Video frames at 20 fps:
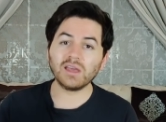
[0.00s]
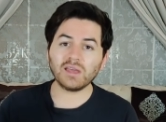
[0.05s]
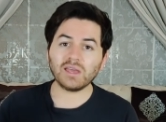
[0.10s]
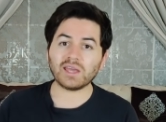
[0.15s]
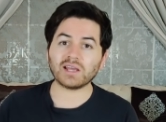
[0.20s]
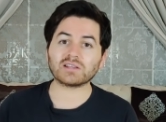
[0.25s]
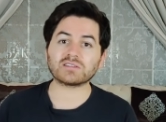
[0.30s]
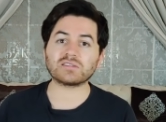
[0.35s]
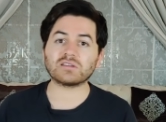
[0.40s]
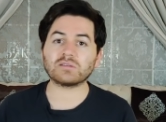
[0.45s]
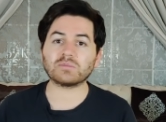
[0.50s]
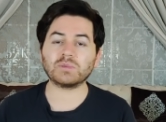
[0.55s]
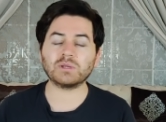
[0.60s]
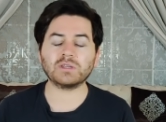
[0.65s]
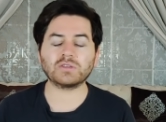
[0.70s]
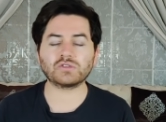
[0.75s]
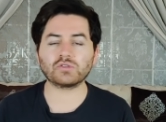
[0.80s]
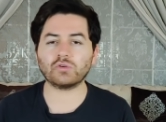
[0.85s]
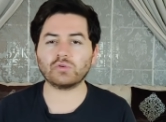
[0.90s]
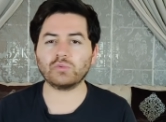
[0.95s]
XRP.
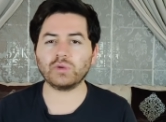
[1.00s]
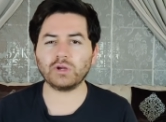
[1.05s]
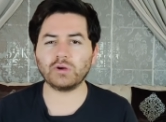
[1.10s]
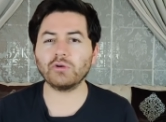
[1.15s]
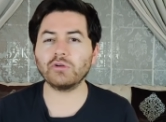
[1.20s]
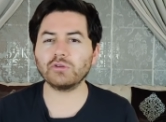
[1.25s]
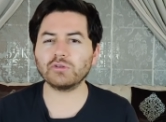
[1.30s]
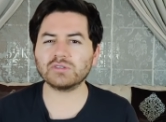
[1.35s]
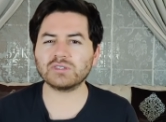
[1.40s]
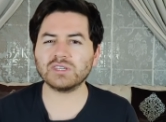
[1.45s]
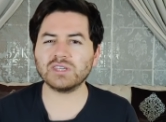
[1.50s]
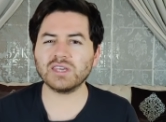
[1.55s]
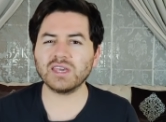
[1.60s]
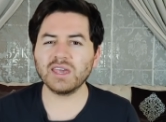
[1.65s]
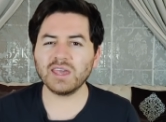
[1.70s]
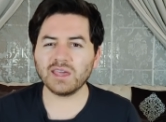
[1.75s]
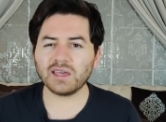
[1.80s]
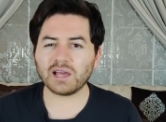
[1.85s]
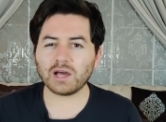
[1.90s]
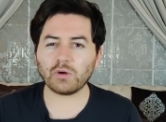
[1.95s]
So we're going to see
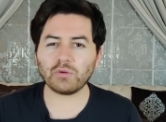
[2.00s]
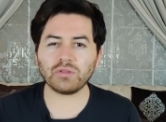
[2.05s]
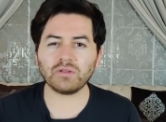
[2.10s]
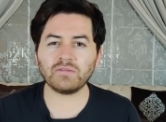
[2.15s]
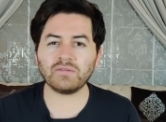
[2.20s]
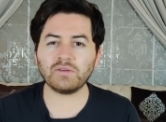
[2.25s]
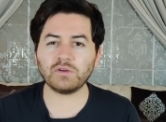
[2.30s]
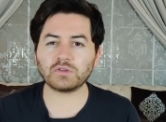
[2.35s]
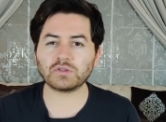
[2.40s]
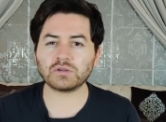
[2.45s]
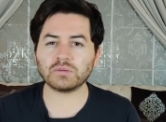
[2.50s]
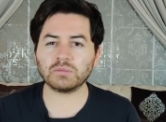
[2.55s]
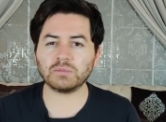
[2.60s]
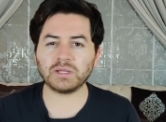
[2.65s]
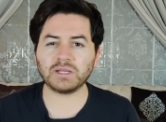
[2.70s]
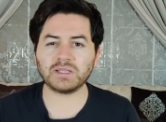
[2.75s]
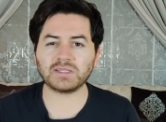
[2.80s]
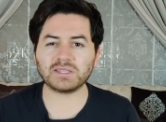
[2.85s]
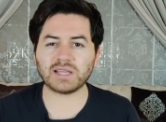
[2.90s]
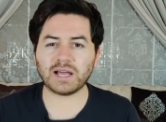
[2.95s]
how the future
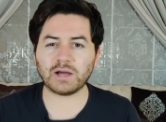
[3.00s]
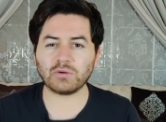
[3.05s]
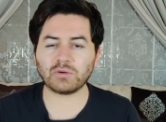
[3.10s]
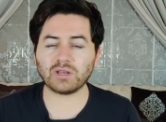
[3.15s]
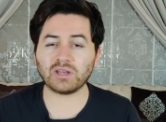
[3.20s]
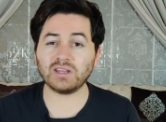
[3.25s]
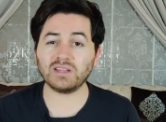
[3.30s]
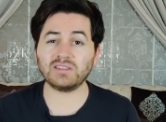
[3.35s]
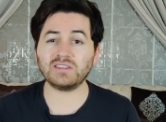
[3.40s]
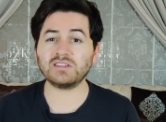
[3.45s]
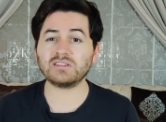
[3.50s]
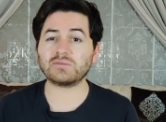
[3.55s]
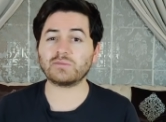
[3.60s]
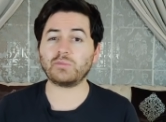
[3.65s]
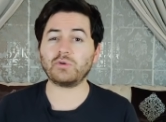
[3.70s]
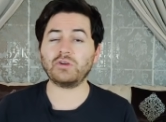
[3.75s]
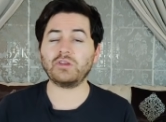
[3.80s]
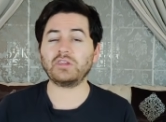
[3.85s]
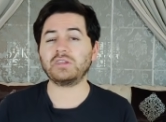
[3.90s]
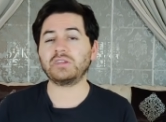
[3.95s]
plays out, and at this
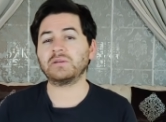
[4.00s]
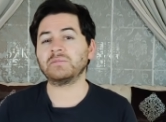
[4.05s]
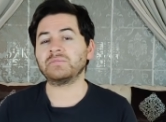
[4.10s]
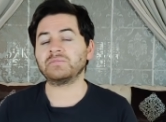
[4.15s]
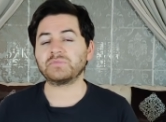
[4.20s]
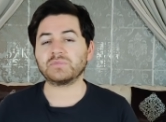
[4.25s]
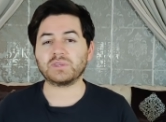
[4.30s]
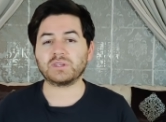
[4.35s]
point,